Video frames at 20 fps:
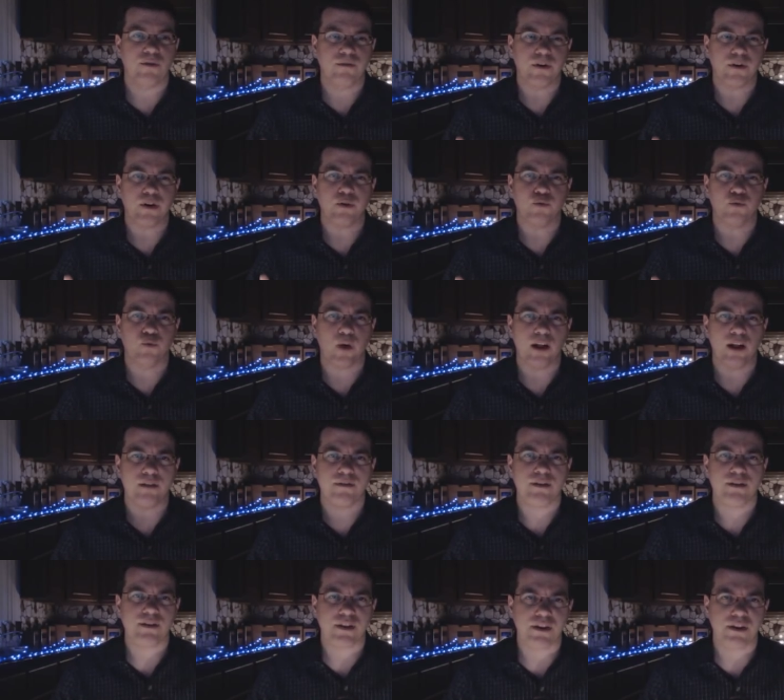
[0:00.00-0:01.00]
a very
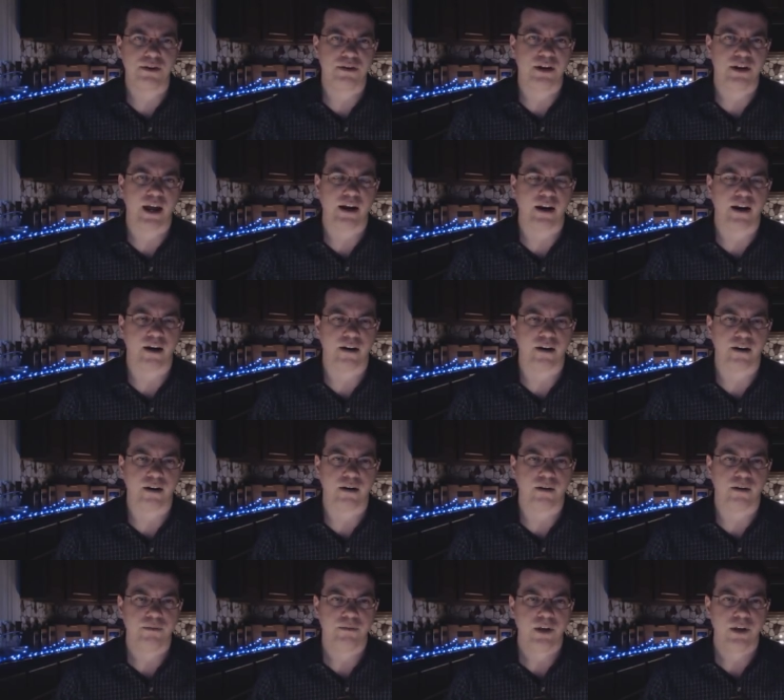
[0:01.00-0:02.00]
relevant internet
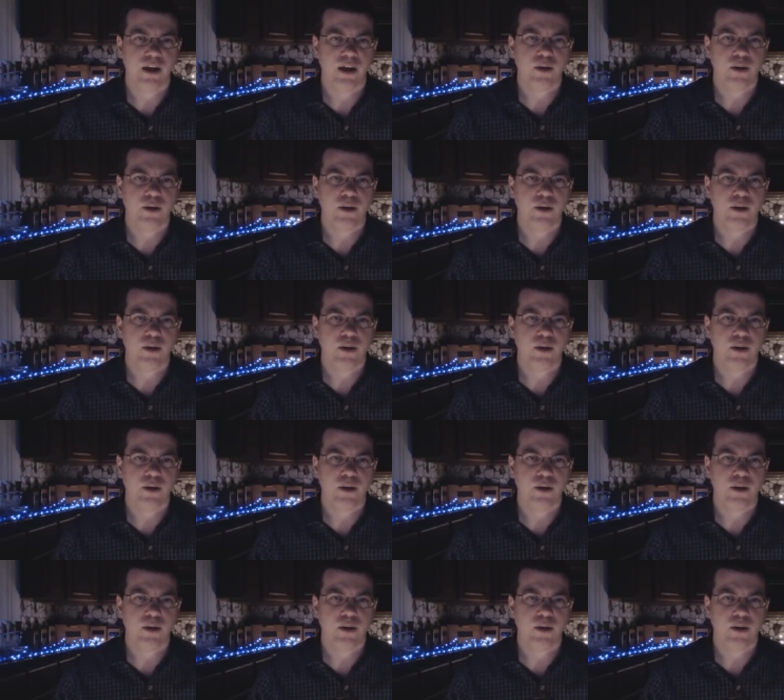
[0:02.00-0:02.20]
article